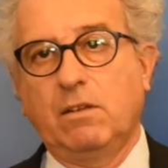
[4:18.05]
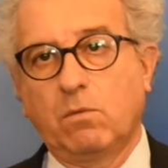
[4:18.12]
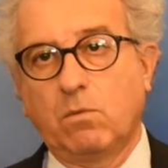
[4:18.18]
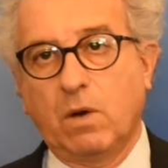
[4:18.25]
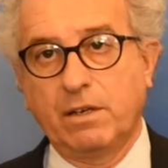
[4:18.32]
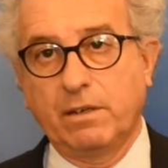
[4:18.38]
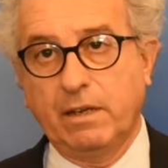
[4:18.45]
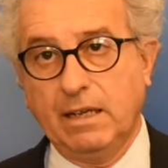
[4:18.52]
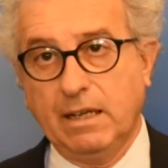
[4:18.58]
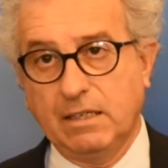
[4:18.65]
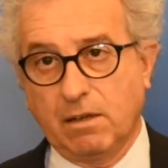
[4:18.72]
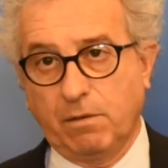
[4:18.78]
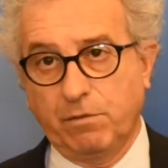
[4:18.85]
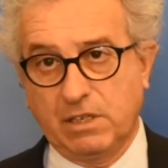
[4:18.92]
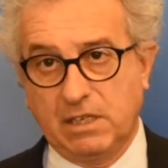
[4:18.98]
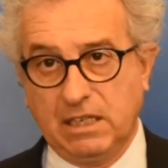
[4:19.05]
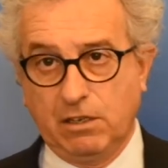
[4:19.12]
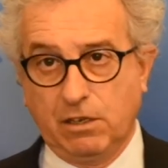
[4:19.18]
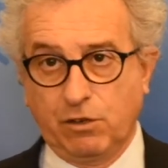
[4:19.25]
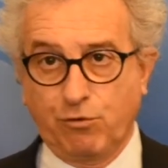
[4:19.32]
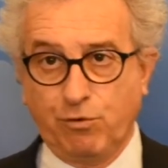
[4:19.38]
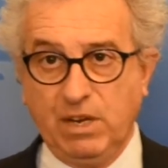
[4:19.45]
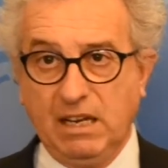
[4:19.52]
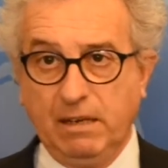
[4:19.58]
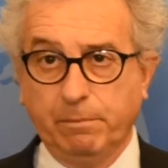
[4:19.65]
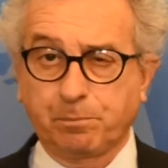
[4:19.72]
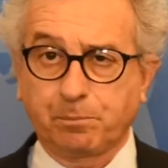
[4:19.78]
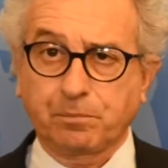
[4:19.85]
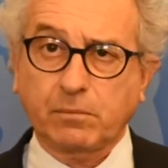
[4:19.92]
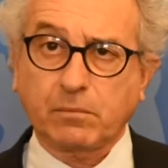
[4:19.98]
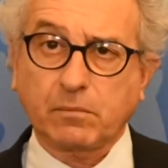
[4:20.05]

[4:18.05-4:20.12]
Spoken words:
The one is obviously the green